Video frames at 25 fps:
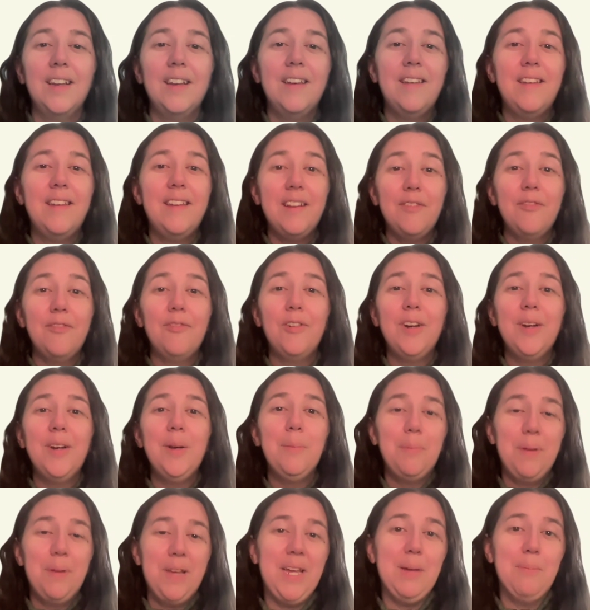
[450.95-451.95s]

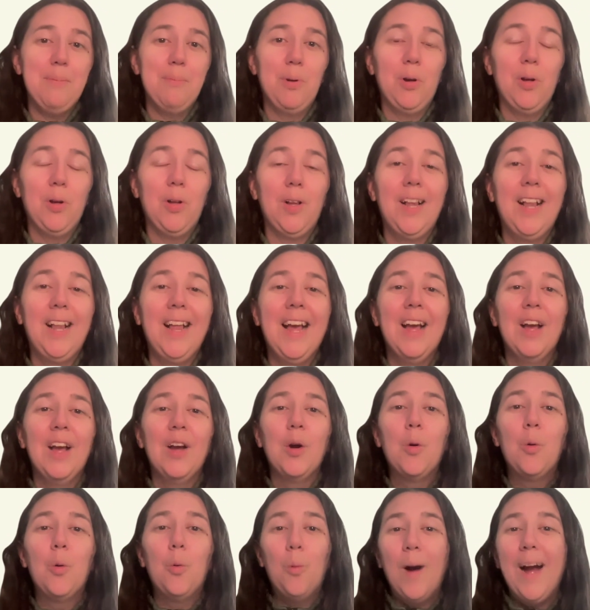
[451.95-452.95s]
Different people
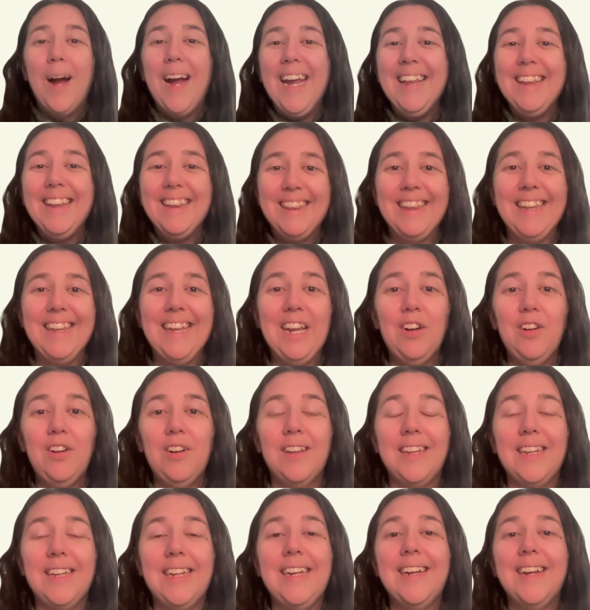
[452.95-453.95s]
quite
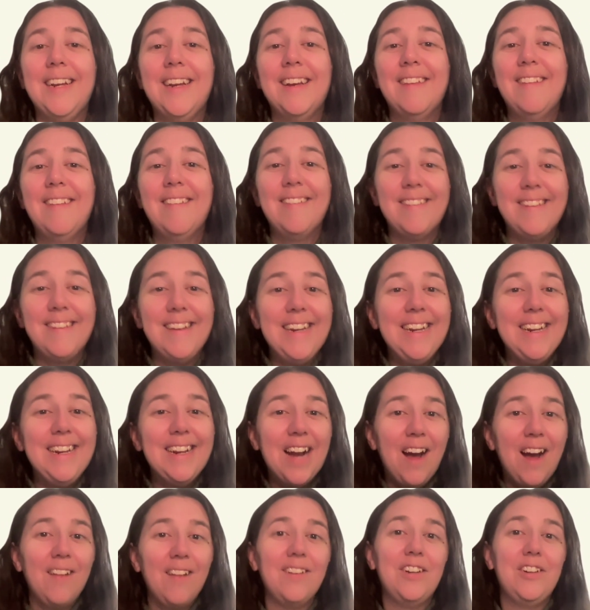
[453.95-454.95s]
literally see
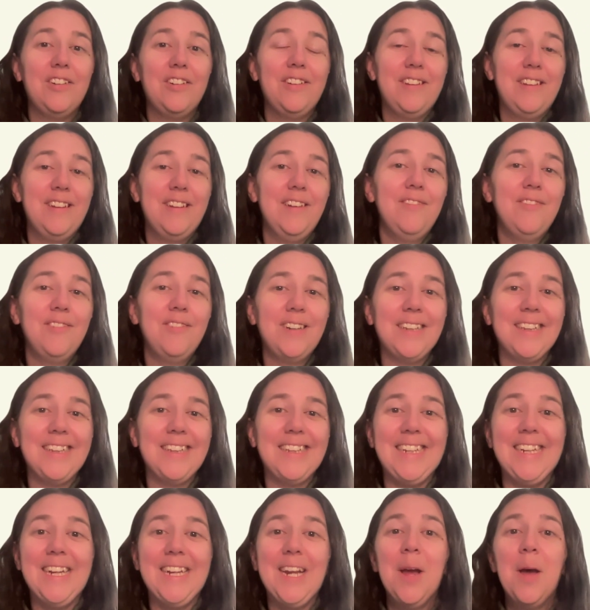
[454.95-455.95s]
colors
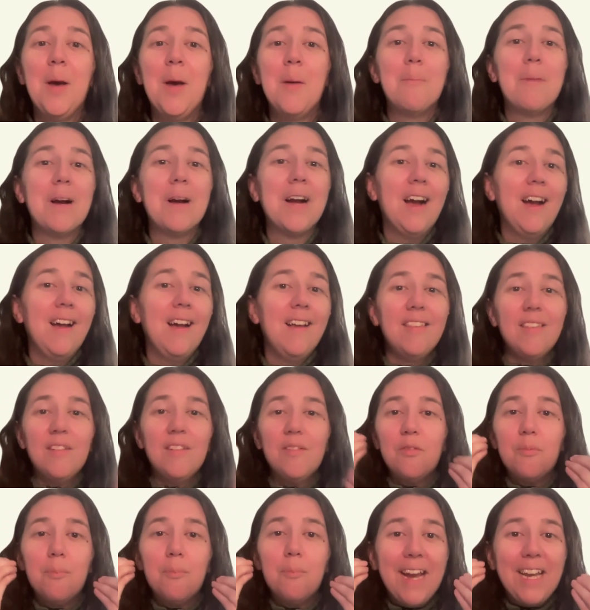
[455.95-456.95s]
differently because
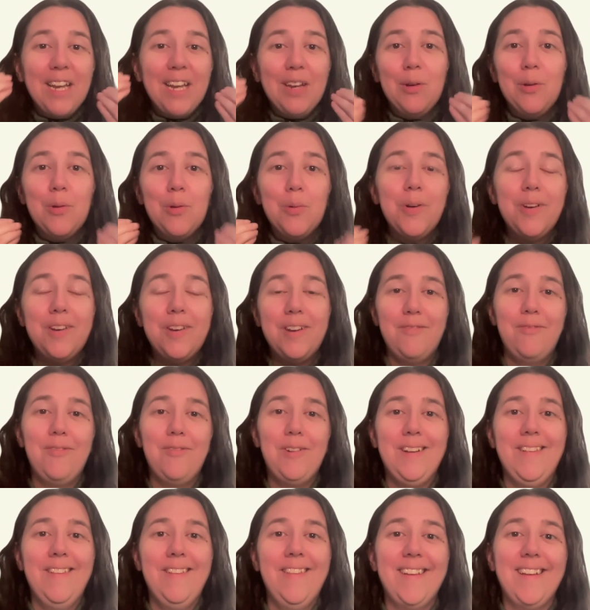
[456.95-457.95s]
of minute
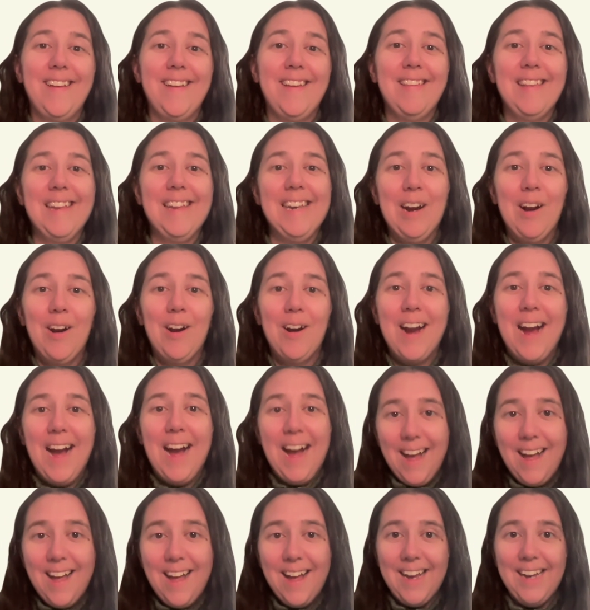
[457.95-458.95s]
differences in our
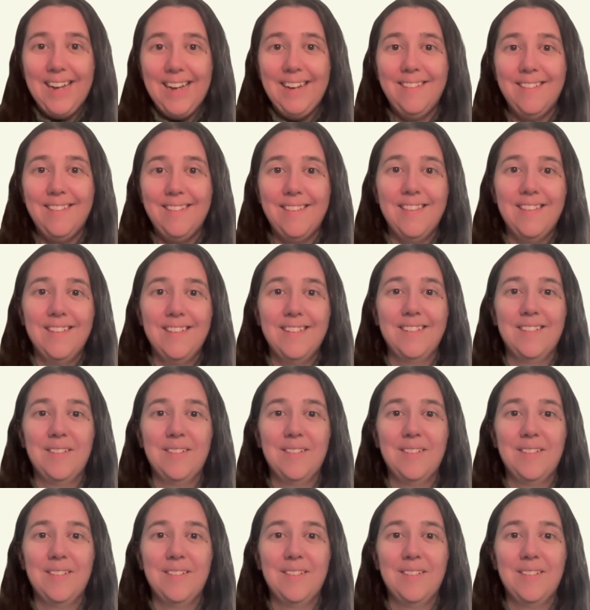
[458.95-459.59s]
eyes.